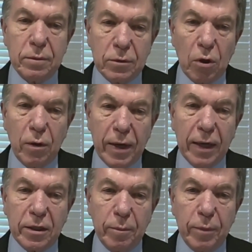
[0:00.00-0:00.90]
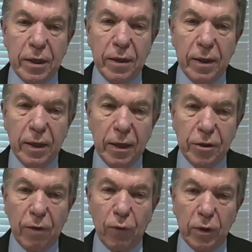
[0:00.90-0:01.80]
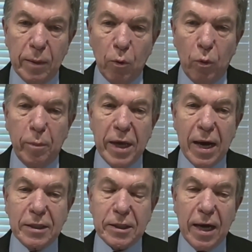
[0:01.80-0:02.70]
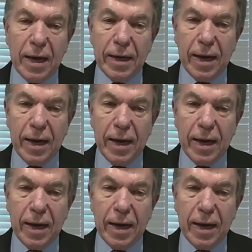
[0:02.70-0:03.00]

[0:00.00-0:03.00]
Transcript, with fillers: turned out to be differently. But we'll be outside.